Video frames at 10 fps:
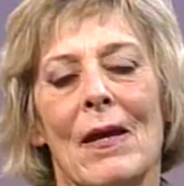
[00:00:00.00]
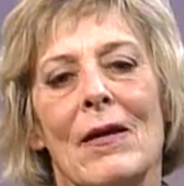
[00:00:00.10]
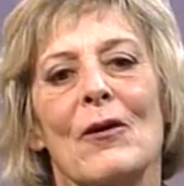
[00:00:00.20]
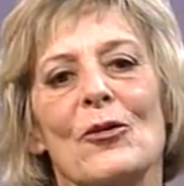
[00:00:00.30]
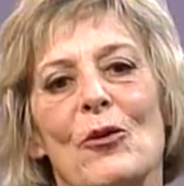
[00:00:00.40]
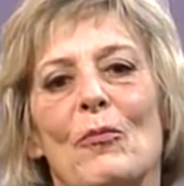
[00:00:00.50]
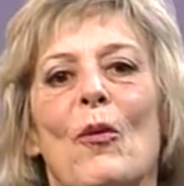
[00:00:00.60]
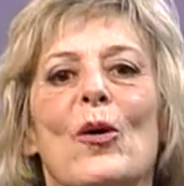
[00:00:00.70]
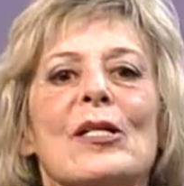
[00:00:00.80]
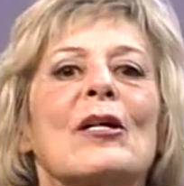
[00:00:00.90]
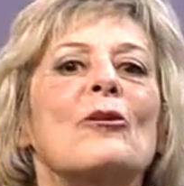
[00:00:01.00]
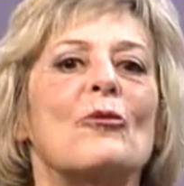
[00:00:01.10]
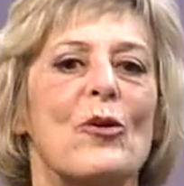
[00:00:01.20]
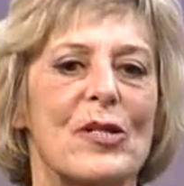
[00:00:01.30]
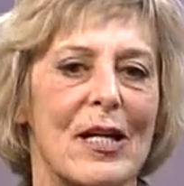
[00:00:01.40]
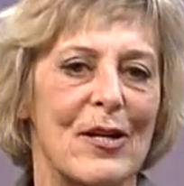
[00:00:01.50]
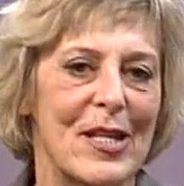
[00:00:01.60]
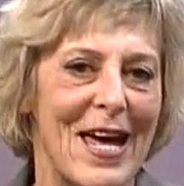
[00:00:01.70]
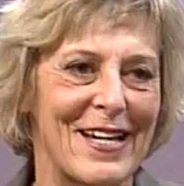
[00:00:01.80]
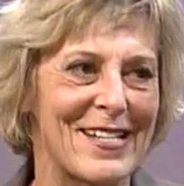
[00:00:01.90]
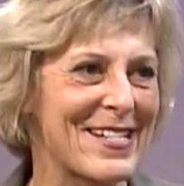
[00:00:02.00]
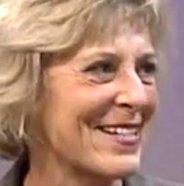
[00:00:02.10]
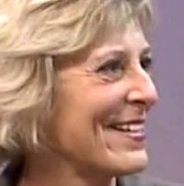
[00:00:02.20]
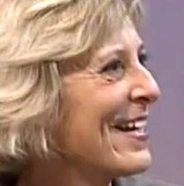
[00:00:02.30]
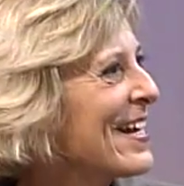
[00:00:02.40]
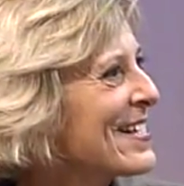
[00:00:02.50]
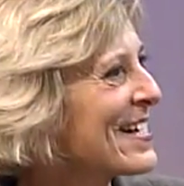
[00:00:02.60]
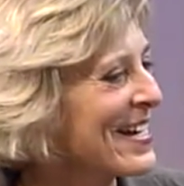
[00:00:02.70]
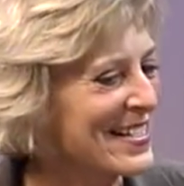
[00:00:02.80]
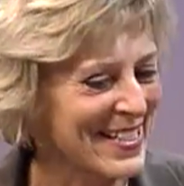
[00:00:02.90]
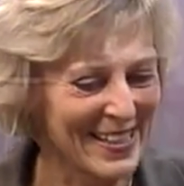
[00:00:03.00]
The Arizona Poison Control Center. Thanks. Thanks, guys.